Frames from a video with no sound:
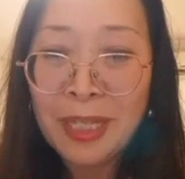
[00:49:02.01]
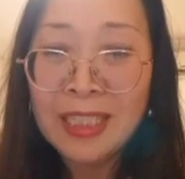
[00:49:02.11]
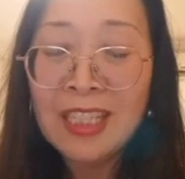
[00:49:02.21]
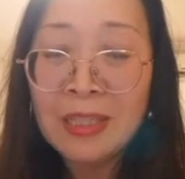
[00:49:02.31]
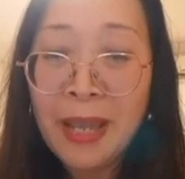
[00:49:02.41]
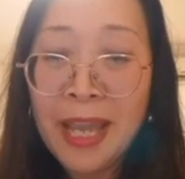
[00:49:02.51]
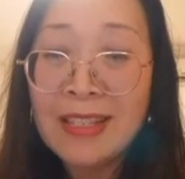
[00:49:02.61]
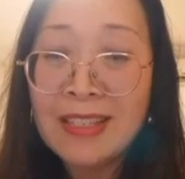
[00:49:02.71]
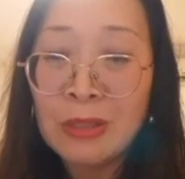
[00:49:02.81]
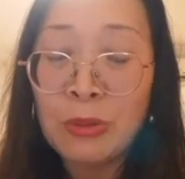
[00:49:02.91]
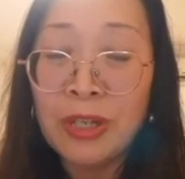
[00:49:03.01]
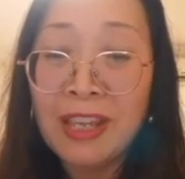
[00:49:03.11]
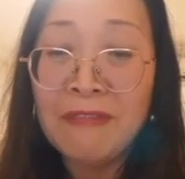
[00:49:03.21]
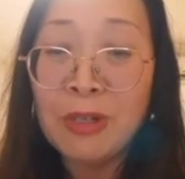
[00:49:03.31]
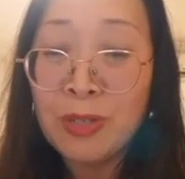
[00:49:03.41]
participate to
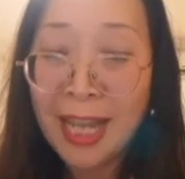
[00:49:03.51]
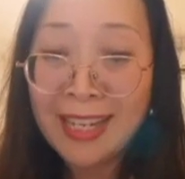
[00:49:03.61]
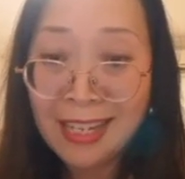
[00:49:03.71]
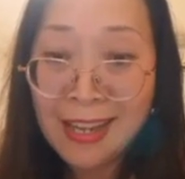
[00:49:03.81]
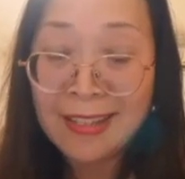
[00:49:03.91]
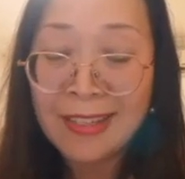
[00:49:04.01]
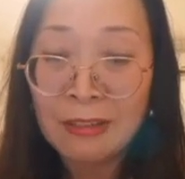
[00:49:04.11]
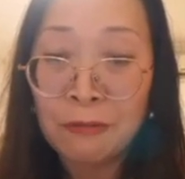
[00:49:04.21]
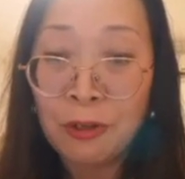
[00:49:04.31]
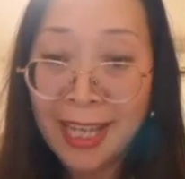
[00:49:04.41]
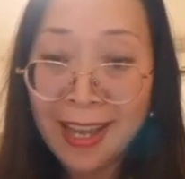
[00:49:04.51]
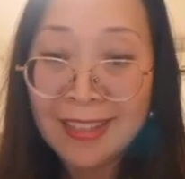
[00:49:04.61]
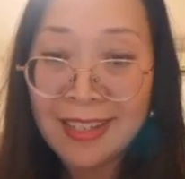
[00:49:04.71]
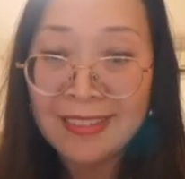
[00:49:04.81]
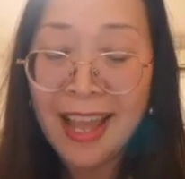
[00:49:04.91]
give good ideas for
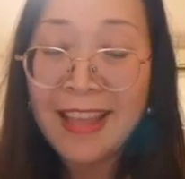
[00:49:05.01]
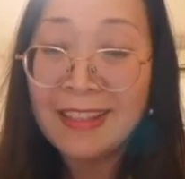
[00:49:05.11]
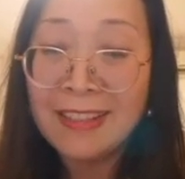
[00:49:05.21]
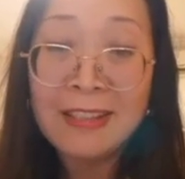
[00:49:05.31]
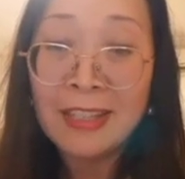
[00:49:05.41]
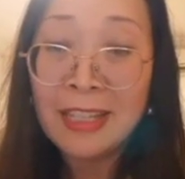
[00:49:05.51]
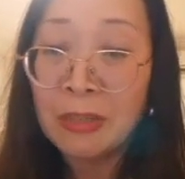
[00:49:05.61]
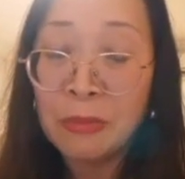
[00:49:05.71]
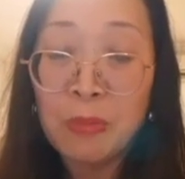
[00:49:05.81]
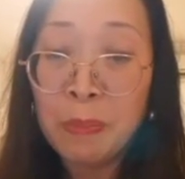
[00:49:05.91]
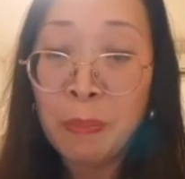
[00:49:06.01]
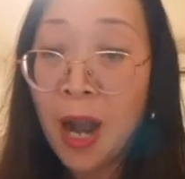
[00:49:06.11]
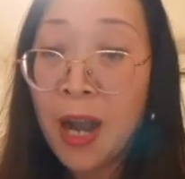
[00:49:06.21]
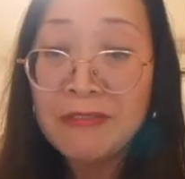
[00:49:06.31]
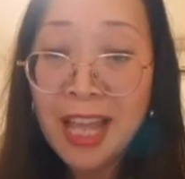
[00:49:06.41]
Kaizen. And then this will be
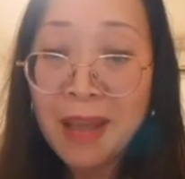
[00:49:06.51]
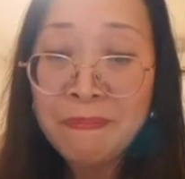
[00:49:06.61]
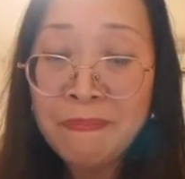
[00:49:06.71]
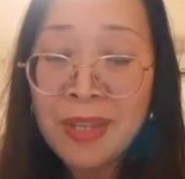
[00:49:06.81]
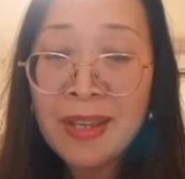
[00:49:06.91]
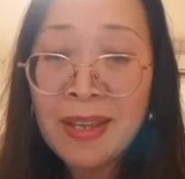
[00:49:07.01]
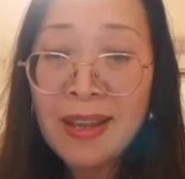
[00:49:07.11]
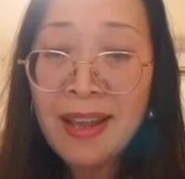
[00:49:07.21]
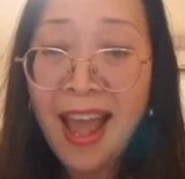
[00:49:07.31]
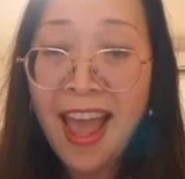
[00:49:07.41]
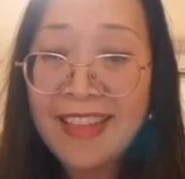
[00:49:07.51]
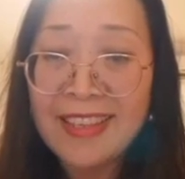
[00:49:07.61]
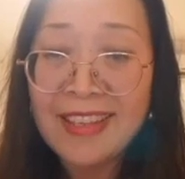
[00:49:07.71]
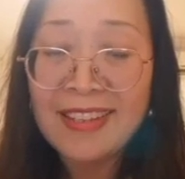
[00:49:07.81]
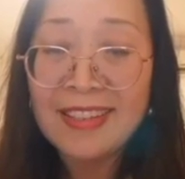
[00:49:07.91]
part of them.
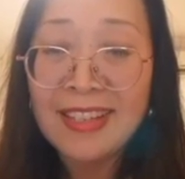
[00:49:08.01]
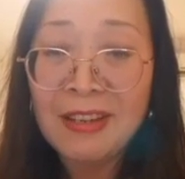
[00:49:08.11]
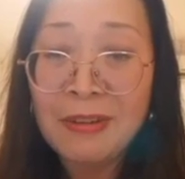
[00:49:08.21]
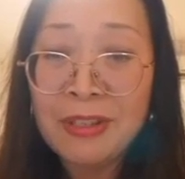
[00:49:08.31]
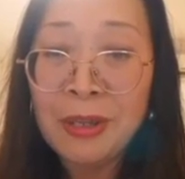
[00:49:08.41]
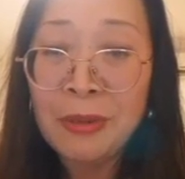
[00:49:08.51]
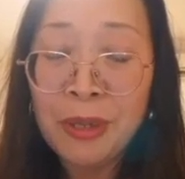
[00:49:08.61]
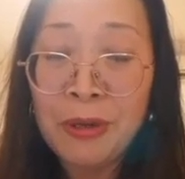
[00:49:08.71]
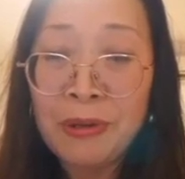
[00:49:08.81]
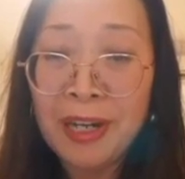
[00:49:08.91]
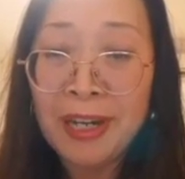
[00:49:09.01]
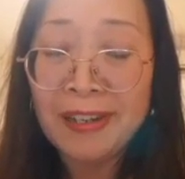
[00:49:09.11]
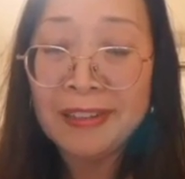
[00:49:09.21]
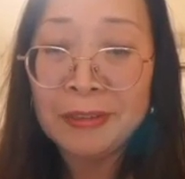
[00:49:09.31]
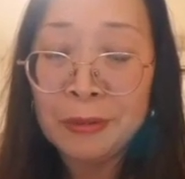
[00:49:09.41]
And they
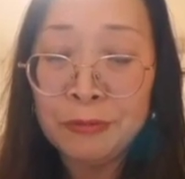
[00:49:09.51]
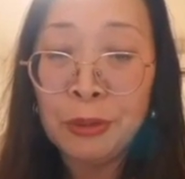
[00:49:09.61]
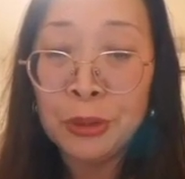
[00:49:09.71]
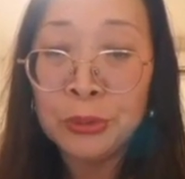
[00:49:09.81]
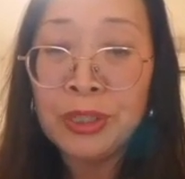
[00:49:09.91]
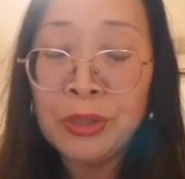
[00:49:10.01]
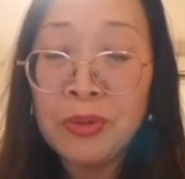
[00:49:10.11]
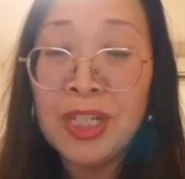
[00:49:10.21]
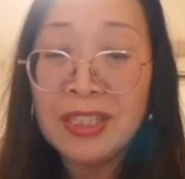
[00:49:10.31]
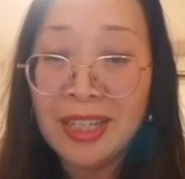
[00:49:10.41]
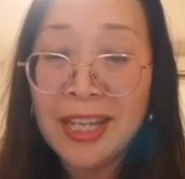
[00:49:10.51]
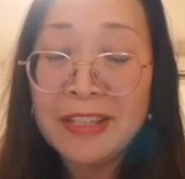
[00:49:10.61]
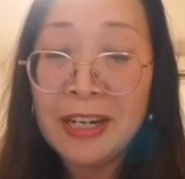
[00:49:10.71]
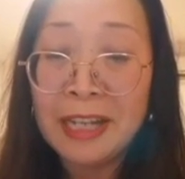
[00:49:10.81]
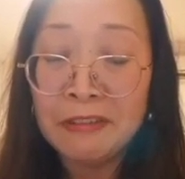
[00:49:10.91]
will for sure work
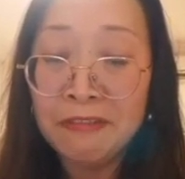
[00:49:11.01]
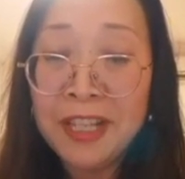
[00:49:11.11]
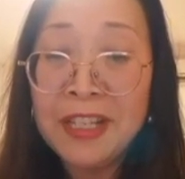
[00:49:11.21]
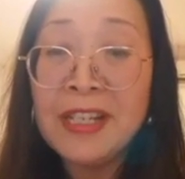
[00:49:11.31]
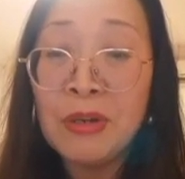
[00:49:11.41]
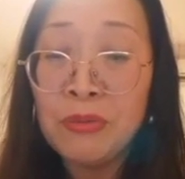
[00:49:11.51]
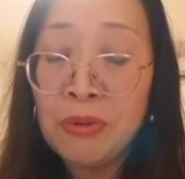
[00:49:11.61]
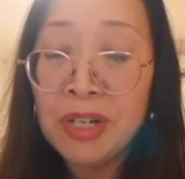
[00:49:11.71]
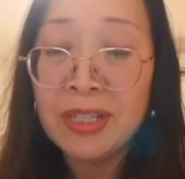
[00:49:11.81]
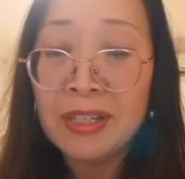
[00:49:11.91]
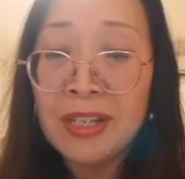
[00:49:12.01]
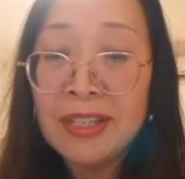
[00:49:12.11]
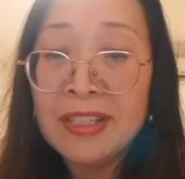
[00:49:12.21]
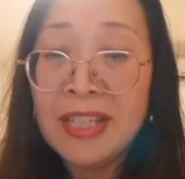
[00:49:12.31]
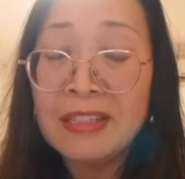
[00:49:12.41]
together. And finally, the
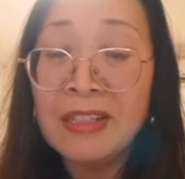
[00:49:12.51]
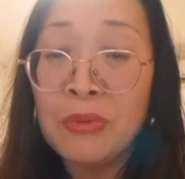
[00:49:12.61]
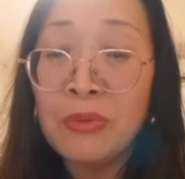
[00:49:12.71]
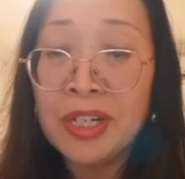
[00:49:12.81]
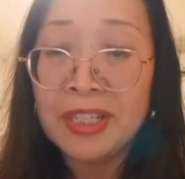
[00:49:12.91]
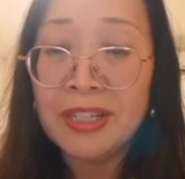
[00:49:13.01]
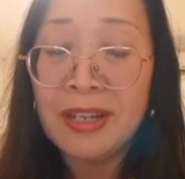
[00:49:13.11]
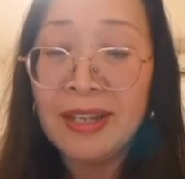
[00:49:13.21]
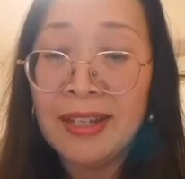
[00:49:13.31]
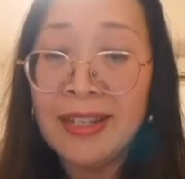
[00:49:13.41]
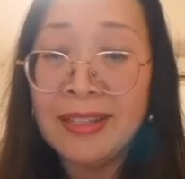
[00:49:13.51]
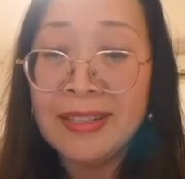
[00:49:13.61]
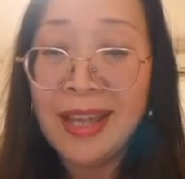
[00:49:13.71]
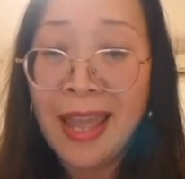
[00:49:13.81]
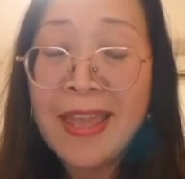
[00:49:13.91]
standard work at
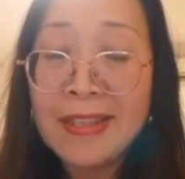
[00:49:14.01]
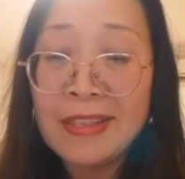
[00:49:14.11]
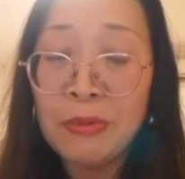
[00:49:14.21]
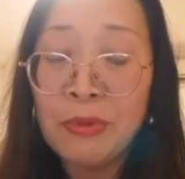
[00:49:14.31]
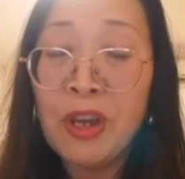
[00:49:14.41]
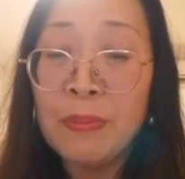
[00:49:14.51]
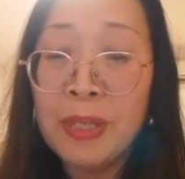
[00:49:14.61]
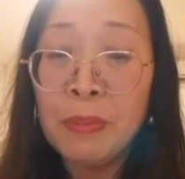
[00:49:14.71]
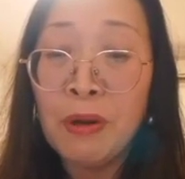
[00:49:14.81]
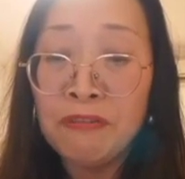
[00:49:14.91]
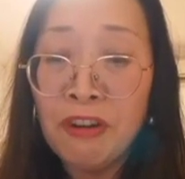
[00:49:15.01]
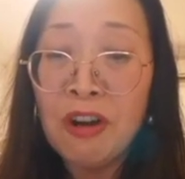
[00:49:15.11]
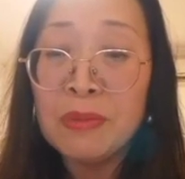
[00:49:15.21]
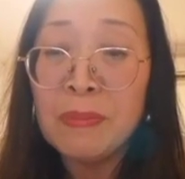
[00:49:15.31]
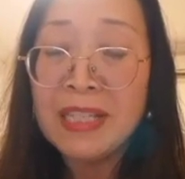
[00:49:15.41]
the end will be
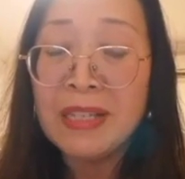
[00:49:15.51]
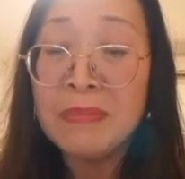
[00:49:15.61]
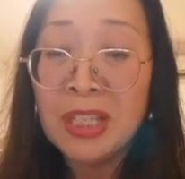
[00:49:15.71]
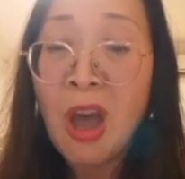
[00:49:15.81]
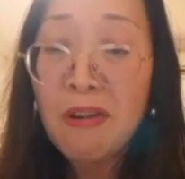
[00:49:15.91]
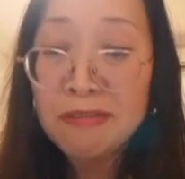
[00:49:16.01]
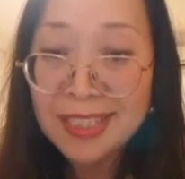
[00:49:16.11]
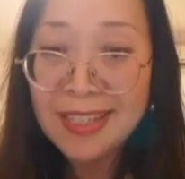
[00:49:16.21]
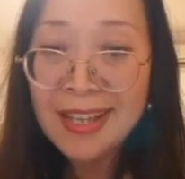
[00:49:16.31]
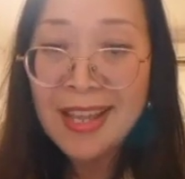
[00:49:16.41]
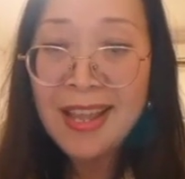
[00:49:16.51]
performed by themselves.